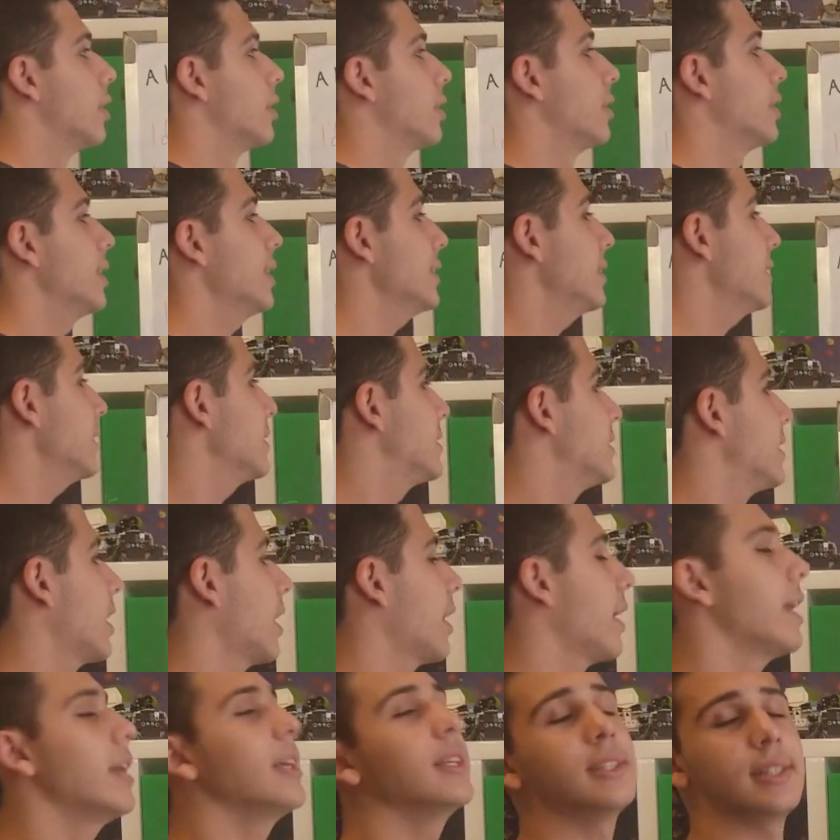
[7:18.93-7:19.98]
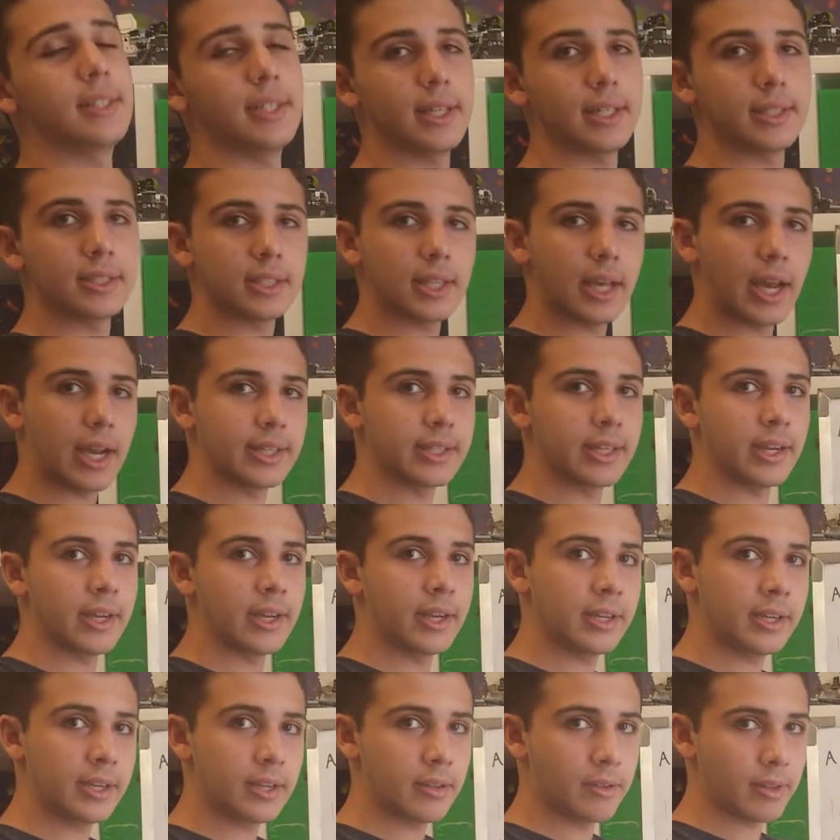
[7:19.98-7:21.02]
this is the easiest
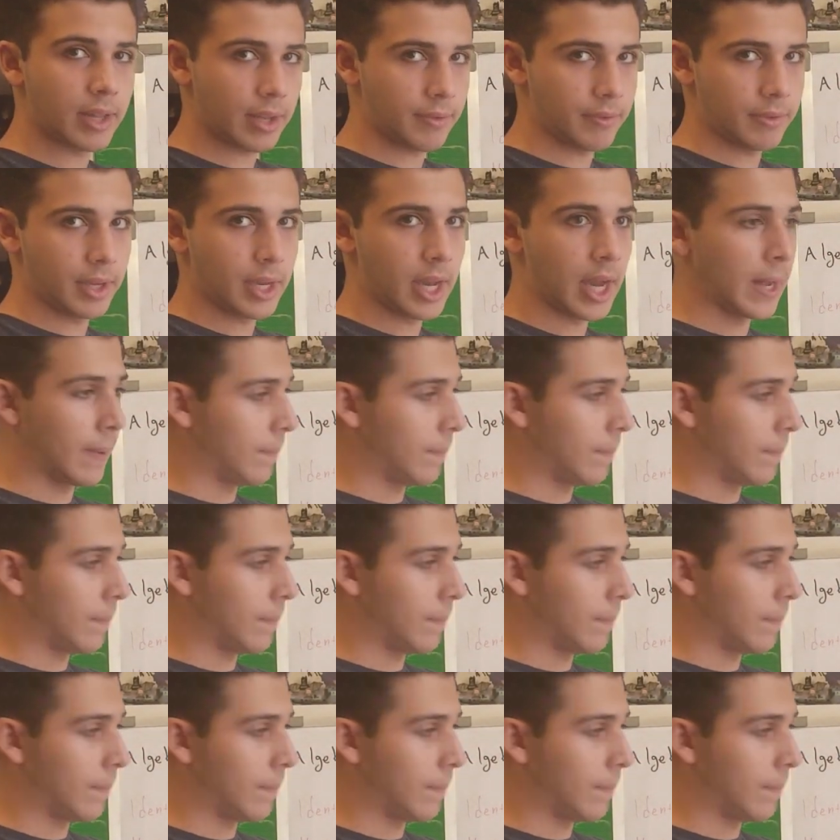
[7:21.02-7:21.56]
identity that we got.